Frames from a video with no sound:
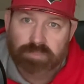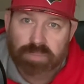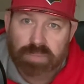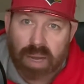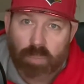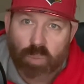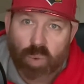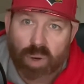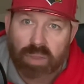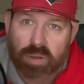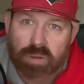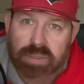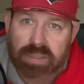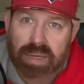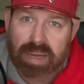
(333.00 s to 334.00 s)
I'm one of
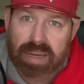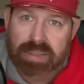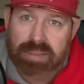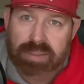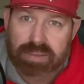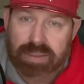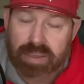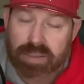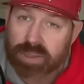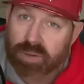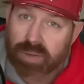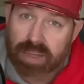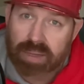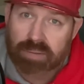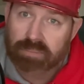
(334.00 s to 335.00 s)
those guys that said, you know,
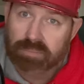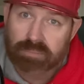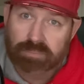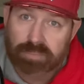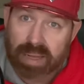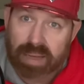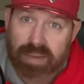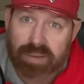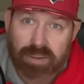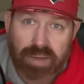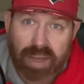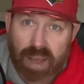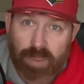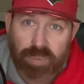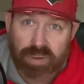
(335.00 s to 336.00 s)
that that could
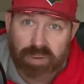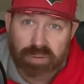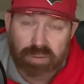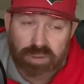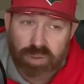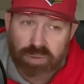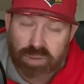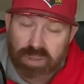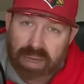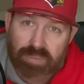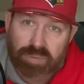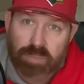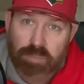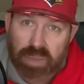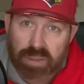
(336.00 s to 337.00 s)
happen. You could
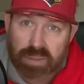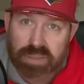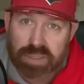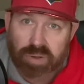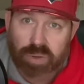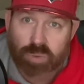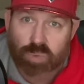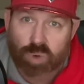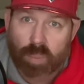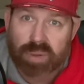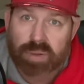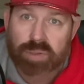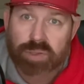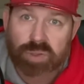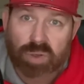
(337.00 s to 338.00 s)
have the military roaming
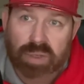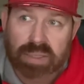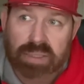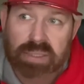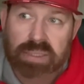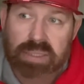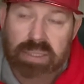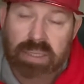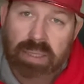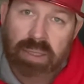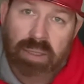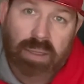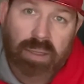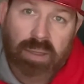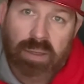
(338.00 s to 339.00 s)
the streets.
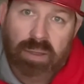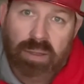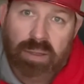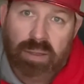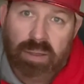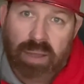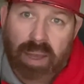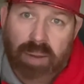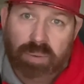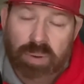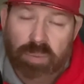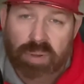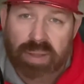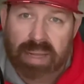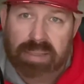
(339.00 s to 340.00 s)
And
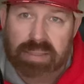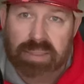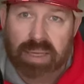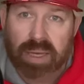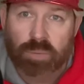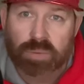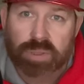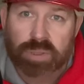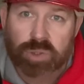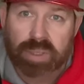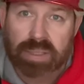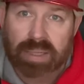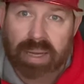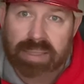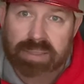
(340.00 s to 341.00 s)
remember that saying, when the
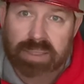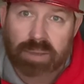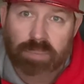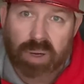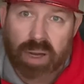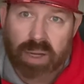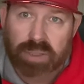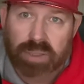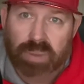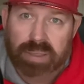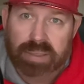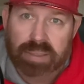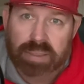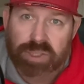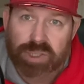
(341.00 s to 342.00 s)
street lights come on, you better
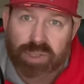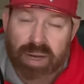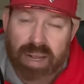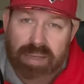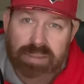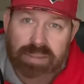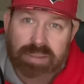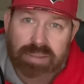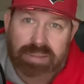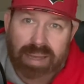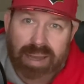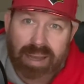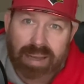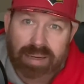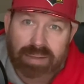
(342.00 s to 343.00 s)
get your ass
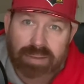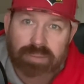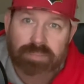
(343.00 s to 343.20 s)
inside?